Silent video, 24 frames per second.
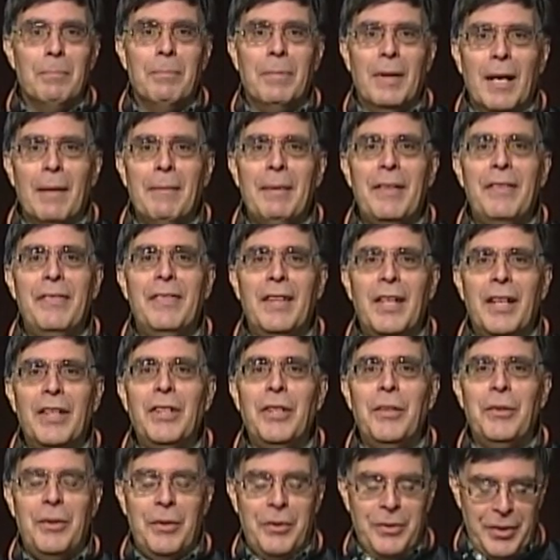Bobby,
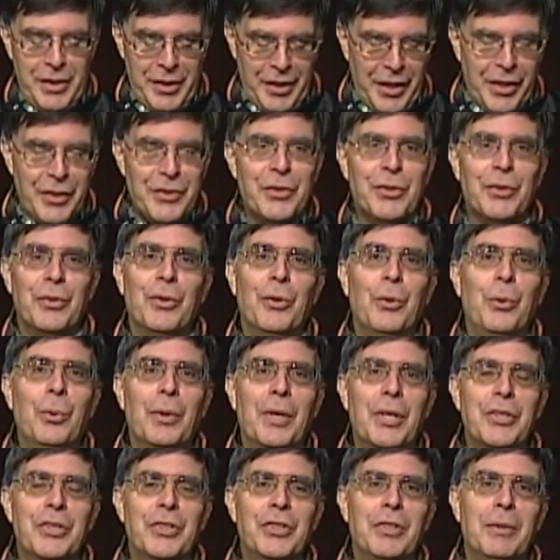thank you. You did answer the
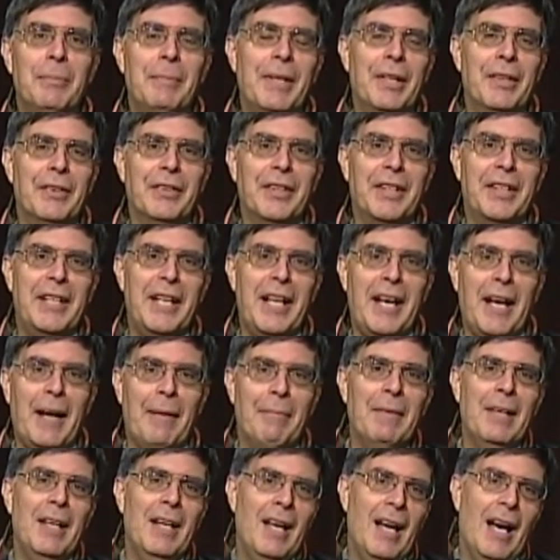question about the
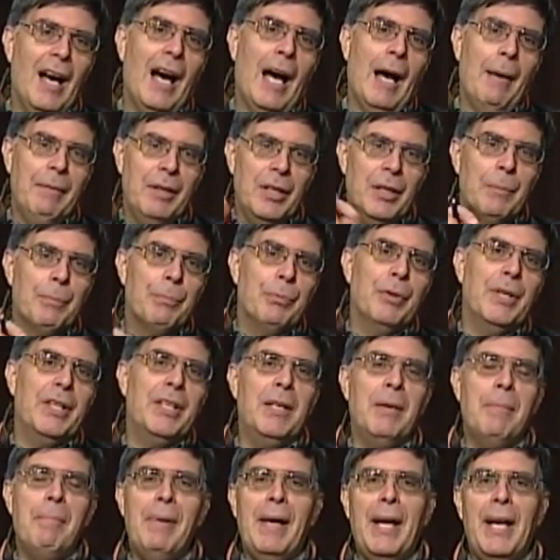cap. I'm going to
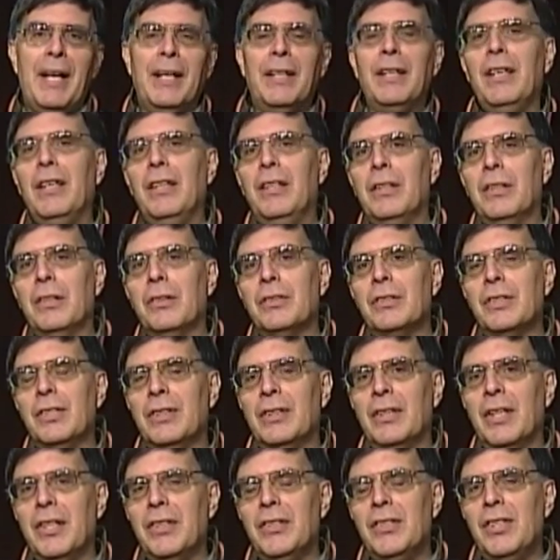bring you back a year to
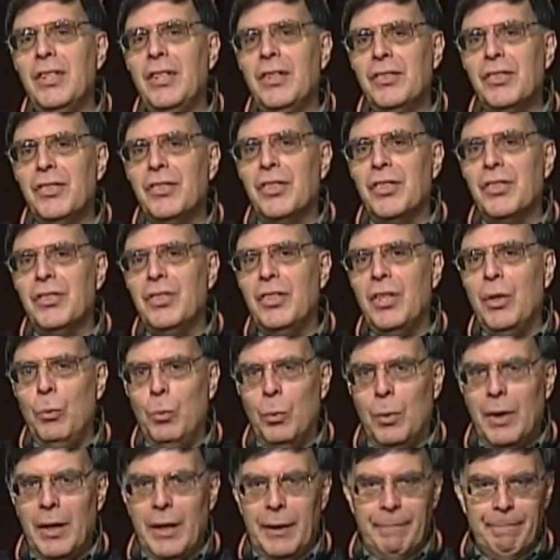
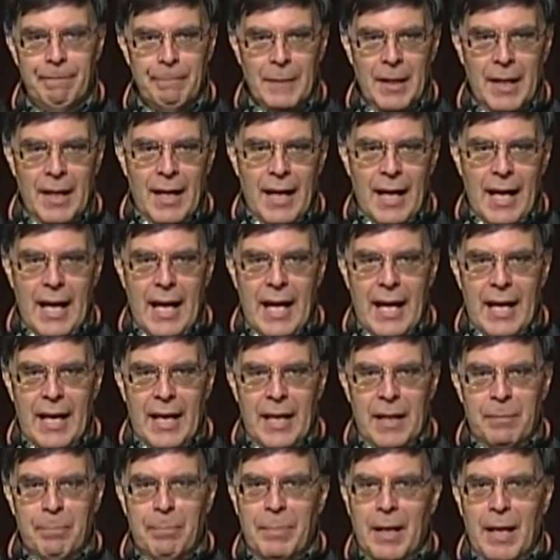1961.
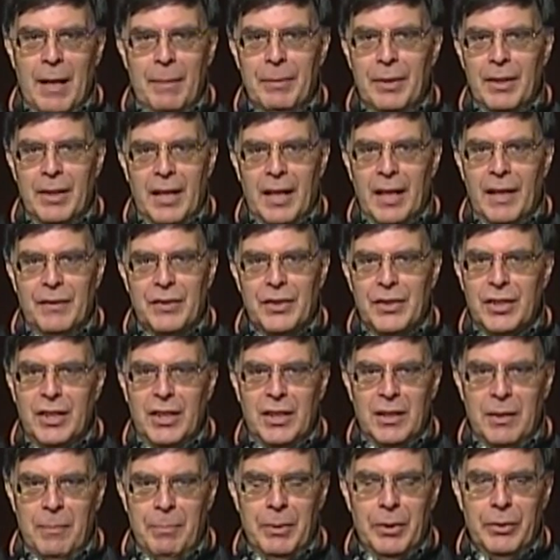And Bob and I have
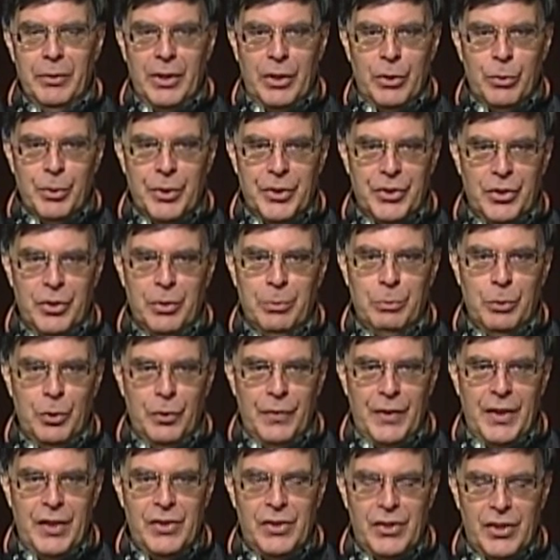seen the Billy Crystal
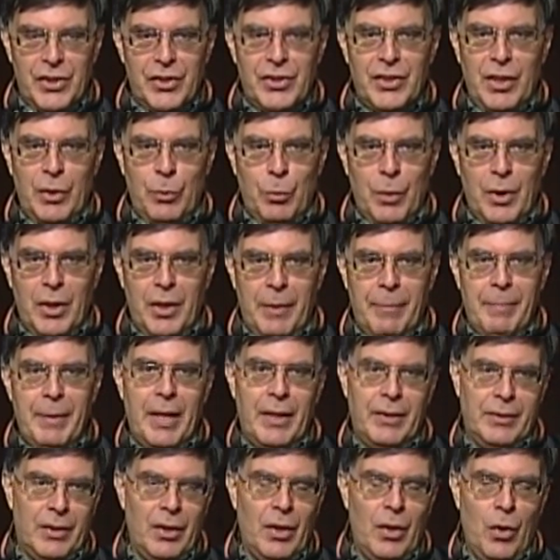movie 61
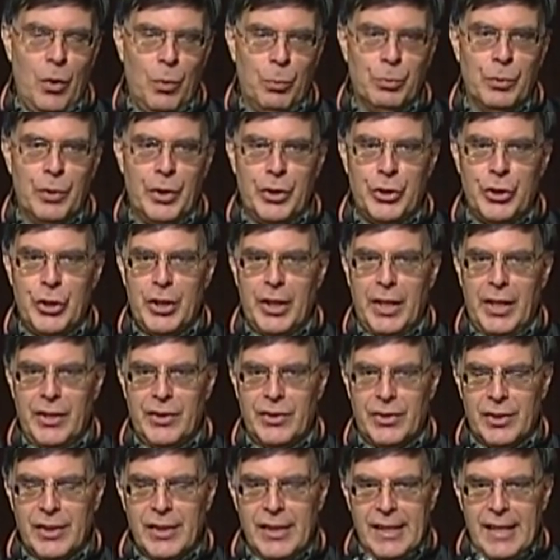about the home run
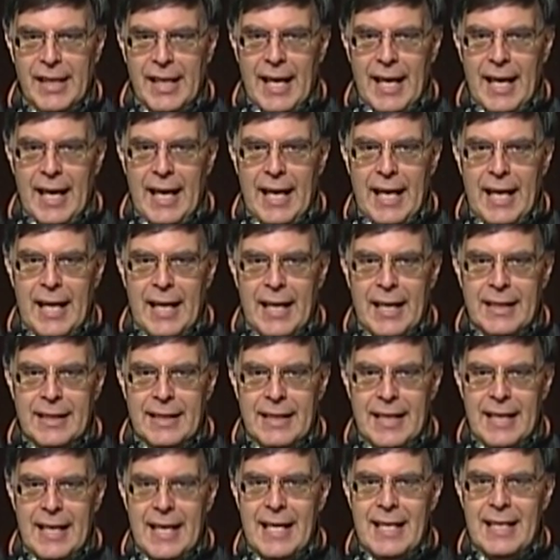chase.
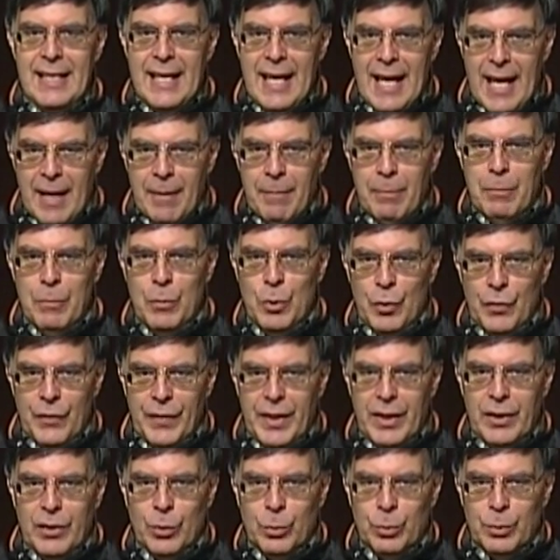And in that
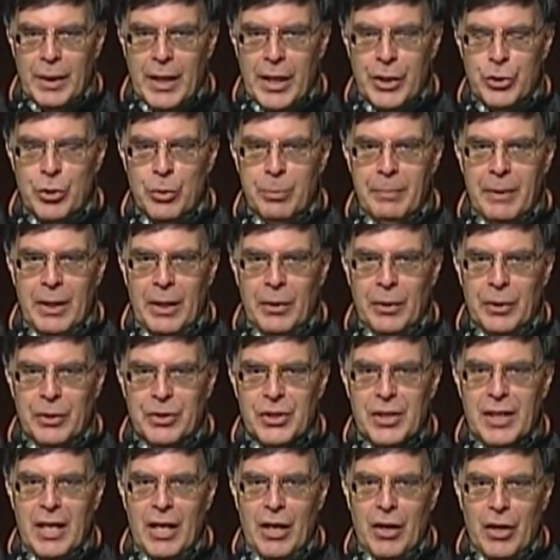movie, the Roger
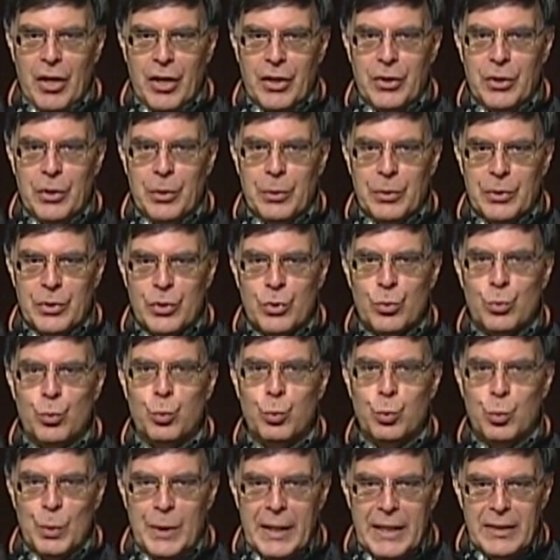Maris character is
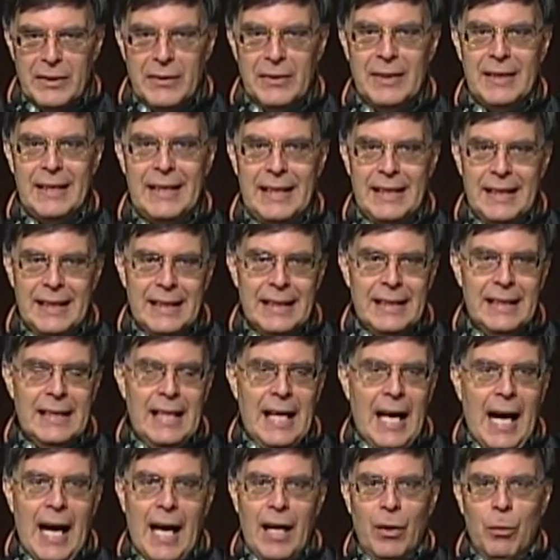really,
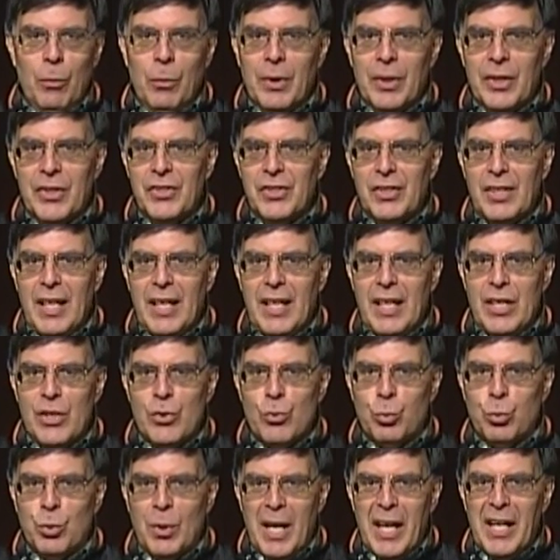I don't want to say
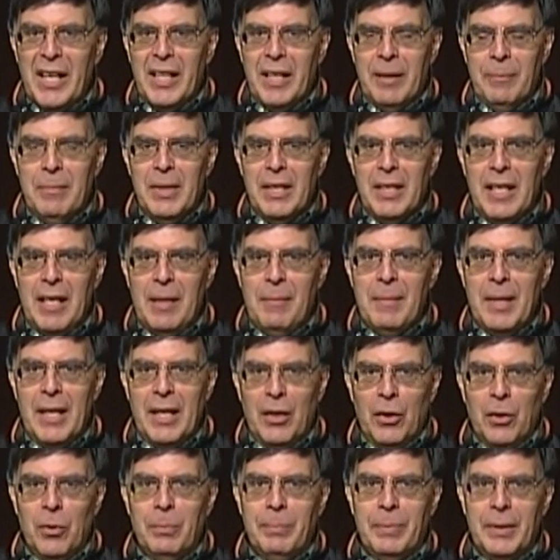he's riding Mickey
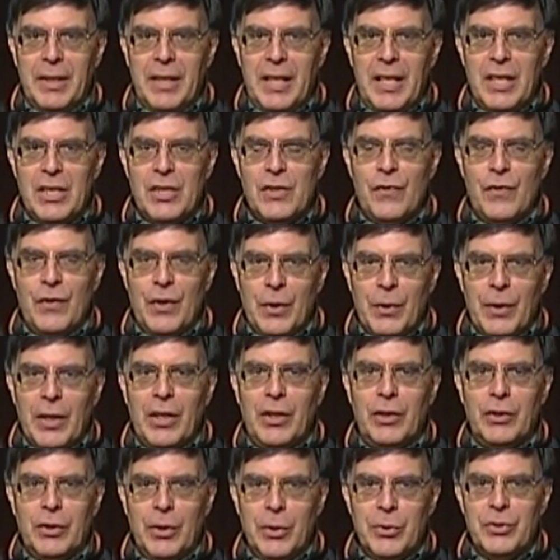Mantle, but he's very
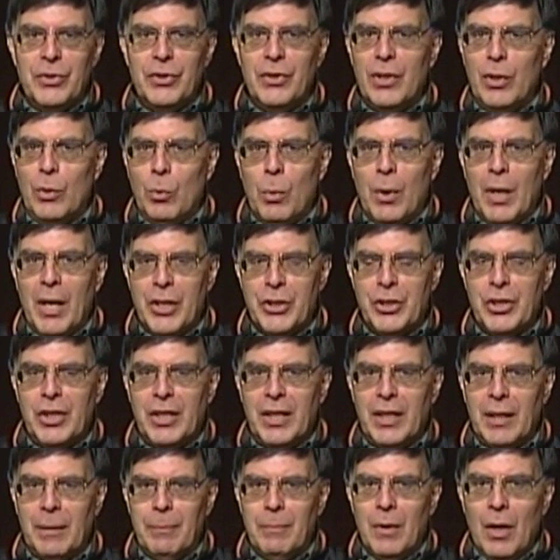closely
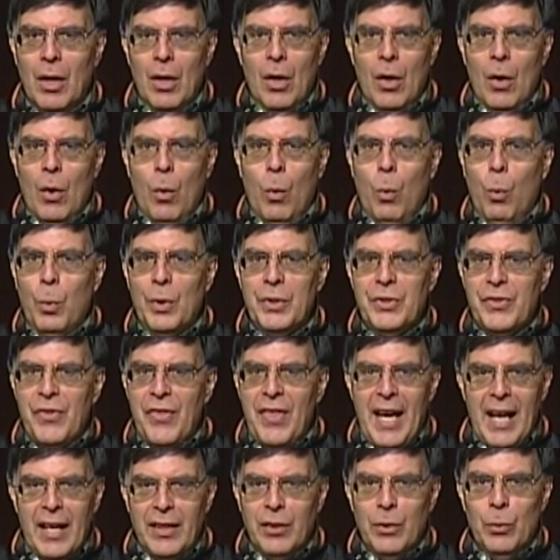watching him. Was
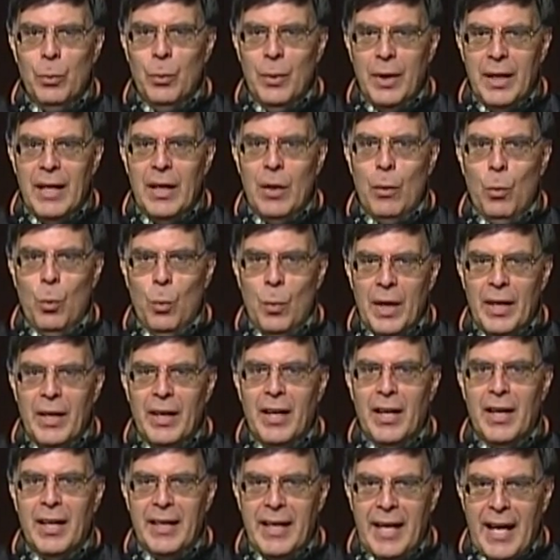that the way it went
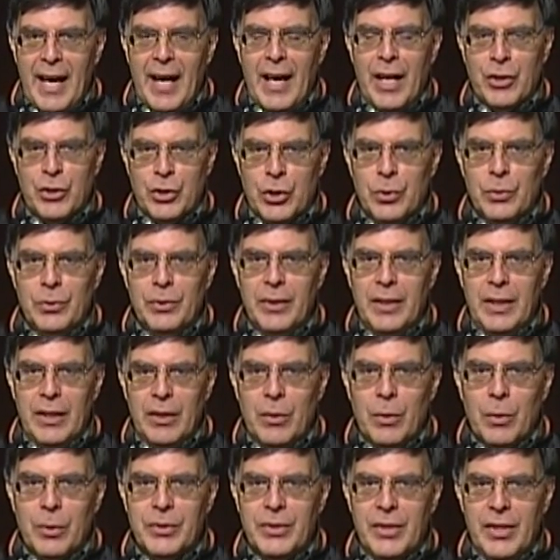on actually,
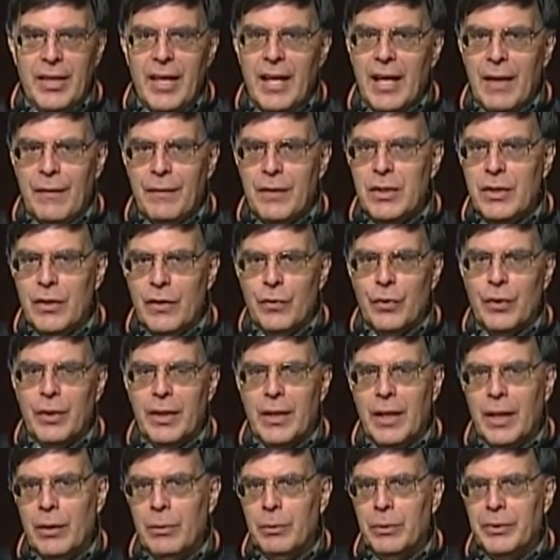or did they have a different
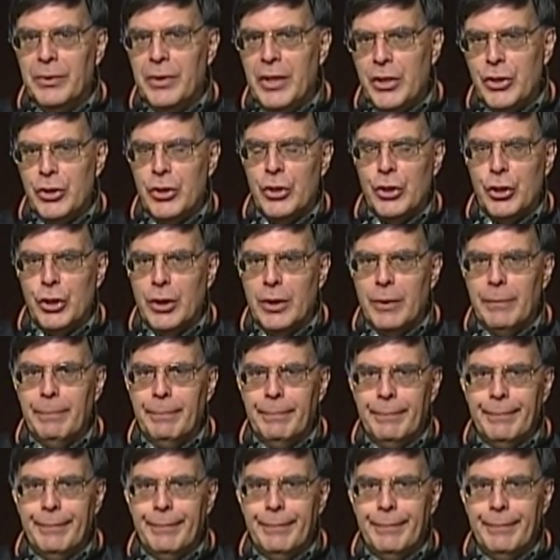kind of relationship?